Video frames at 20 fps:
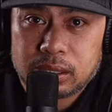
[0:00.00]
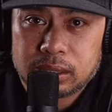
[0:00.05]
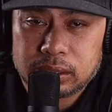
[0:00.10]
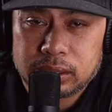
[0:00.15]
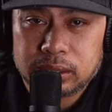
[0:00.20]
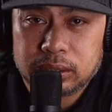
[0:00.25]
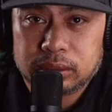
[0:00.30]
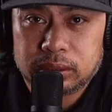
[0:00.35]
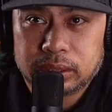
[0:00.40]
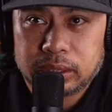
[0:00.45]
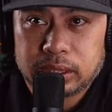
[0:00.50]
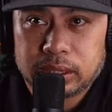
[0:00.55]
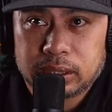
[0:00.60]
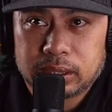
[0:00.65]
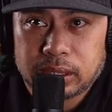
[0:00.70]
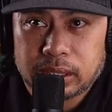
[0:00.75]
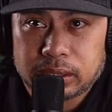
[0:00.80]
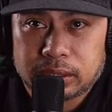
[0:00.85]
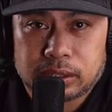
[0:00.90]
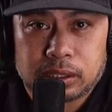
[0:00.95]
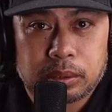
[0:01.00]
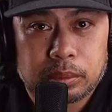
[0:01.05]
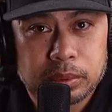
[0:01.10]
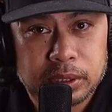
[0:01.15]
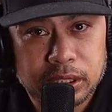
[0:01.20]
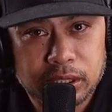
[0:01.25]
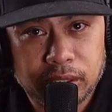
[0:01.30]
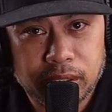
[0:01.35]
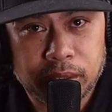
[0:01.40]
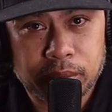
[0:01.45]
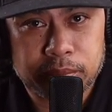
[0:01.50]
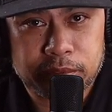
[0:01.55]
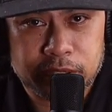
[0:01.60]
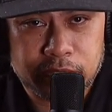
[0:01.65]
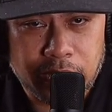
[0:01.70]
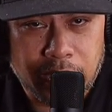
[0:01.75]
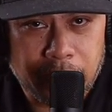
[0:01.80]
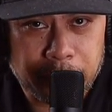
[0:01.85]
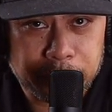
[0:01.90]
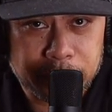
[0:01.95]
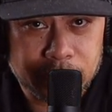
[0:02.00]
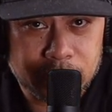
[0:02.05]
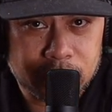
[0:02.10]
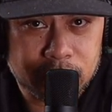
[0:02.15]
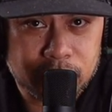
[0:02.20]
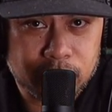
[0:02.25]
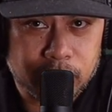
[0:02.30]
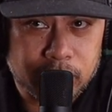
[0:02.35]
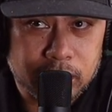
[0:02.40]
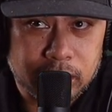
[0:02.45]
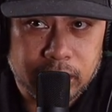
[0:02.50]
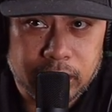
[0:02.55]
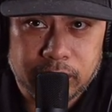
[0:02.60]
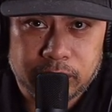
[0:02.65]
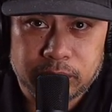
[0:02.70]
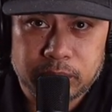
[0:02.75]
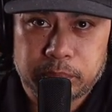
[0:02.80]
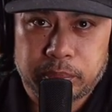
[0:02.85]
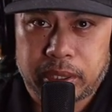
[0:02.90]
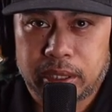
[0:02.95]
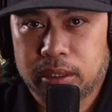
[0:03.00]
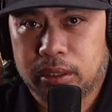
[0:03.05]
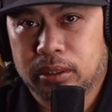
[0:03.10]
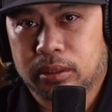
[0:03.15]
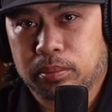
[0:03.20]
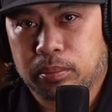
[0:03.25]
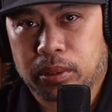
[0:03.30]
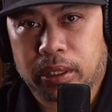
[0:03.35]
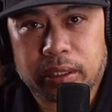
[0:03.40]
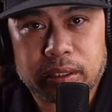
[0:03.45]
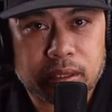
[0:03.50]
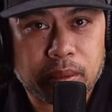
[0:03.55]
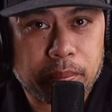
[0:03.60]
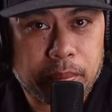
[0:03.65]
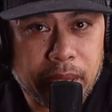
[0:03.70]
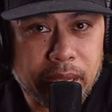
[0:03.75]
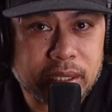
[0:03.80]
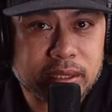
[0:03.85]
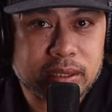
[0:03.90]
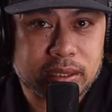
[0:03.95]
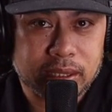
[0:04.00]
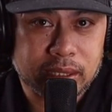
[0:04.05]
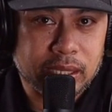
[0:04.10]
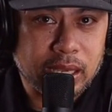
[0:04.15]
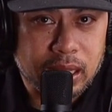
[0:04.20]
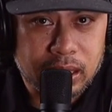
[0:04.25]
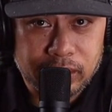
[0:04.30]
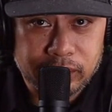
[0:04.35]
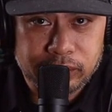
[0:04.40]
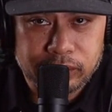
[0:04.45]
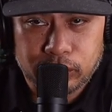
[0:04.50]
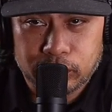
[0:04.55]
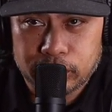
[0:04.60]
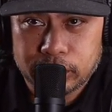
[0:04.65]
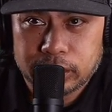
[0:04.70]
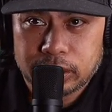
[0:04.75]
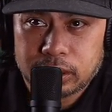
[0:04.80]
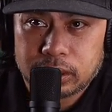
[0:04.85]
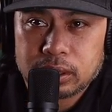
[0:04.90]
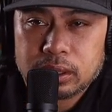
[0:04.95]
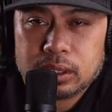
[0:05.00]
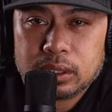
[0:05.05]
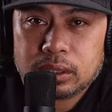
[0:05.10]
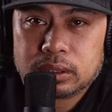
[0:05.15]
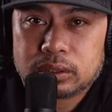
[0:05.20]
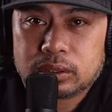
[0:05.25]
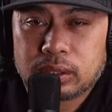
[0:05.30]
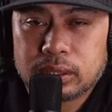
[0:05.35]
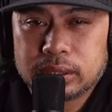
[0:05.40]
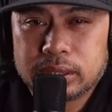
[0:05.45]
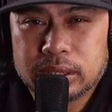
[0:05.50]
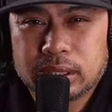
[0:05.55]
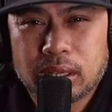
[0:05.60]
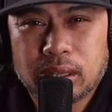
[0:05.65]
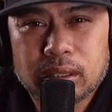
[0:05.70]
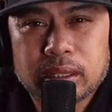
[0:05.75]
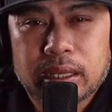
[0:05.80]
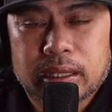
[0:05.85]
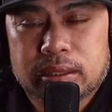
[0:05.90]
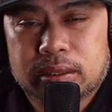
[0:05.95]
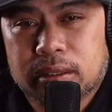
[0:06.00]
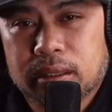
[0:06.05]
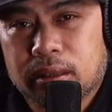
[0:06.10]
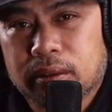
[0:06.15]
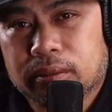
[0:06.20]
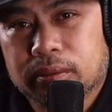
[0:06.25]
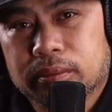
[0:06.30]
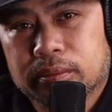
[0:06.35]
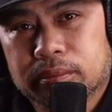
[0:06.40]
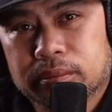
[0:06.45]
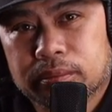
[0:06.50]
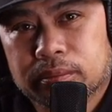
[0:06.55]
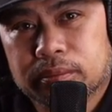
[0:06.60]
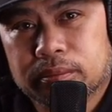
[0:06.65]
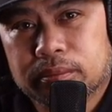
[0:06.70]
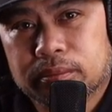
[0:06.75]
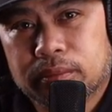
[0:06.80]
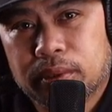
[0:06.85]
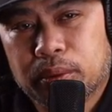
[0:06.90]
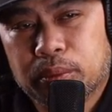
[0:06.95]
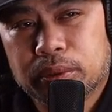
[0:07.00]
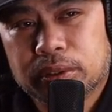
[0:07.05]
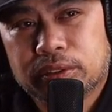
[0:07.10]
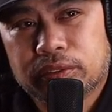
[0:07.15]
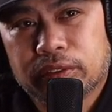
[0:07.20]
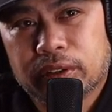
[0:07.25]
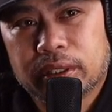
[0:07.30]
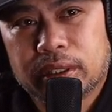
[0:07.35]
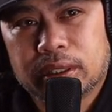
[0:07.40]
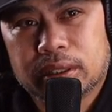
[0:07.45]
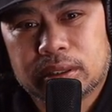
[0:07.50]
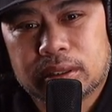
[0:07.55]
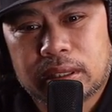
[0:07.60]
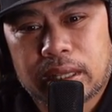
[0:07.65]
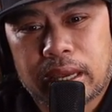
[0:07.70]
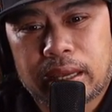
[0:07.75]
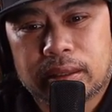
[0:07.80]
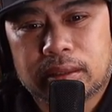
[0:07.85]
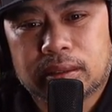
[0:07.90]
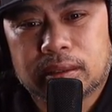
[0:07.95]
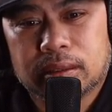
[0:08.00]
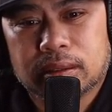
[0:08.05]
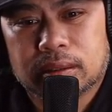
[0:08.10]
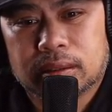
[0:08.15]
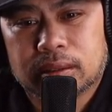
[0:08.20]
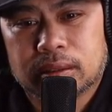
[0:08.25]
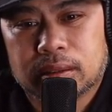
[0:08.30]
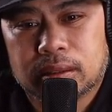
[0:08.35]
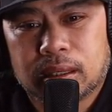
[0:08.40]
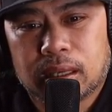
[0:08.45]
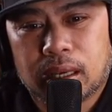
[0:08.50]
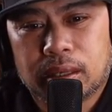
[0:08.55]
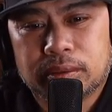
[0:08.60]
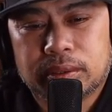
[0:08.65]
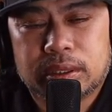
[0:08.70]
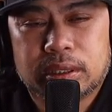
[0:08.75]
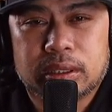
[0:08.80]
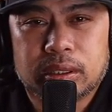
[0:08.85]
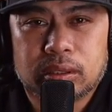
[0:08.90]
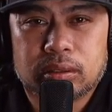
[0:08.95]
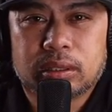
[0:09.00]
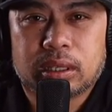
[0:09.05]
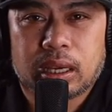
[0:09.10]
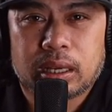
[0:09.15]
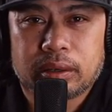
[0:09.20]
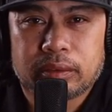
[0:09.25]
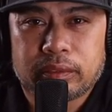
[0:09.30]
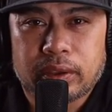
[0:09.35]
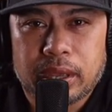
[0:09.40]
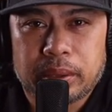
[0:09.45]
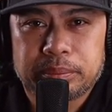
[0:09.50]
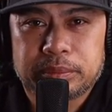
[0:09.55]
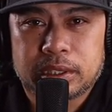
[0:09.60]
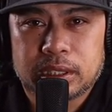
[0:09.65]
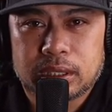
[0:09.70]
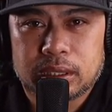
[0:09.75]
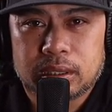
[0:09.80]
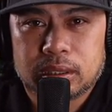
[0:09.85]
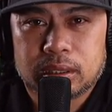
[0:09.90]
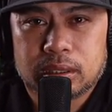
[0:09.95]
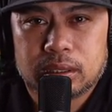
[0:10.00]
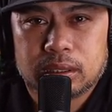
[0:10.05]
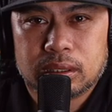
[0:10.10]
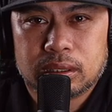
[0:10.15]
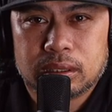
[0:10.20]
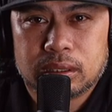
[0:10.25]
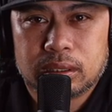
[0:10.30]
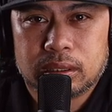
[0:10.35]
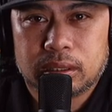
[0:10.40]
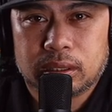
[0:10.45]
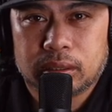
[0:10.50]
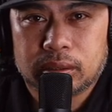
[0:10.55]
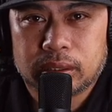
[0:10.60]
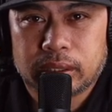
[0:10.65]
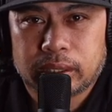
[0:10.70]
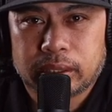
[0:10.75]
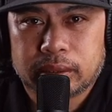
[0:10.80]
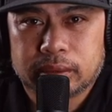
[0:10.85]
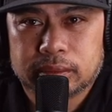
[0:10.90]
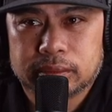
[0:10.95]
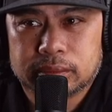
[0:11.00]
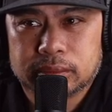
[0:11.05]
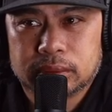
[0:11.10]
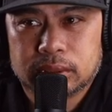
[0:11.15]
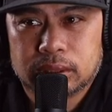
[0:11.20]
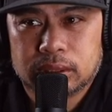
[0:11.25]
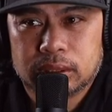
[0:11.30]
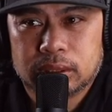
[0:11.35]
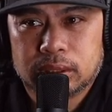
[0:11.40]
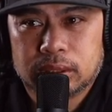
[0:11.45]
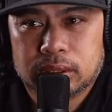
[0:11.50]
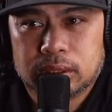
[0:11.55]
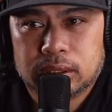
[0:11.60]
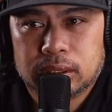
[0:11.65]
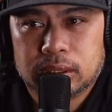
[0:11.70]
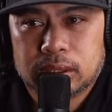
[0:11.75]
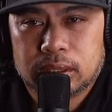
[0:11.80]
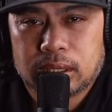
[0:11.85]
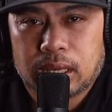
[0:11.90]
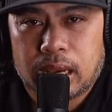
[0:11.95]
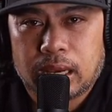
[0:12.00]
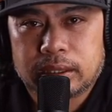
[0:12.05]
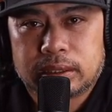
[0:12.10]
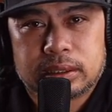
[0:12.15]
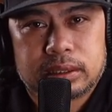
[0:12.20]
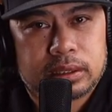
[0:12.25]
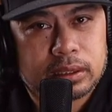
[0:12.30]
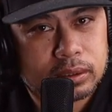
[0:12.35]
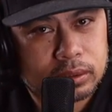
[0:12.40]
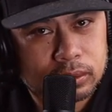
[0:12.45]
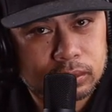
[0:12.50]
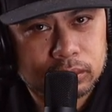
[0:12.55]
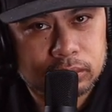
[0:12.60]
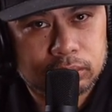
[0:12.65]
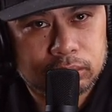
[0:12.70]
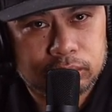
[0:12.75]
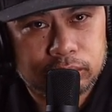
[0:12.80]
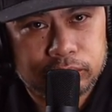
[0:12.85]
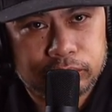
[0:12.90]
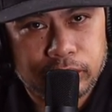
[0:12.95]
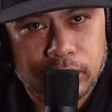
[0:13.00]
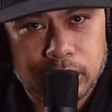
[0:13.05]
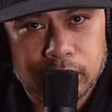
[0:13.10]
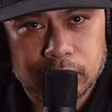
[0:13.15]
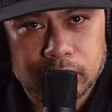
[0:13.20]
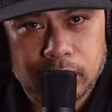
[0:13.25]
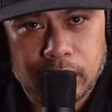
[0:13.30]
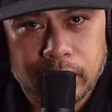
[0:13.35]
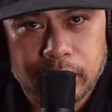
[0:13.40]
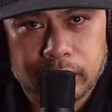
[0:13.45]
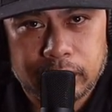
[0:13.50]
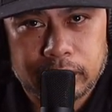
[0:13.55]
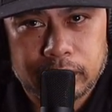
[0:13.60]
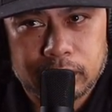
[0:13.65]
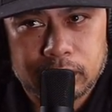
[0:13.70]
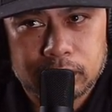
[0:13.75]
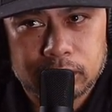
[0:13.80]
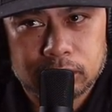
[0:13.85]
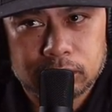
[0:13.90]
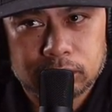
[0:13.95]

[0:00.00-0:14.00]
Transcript: little league like tournament of champions where like we played played the best in California. So I did all that stuff. But what's funny is that I was still kind of empty. You know, like I still felt like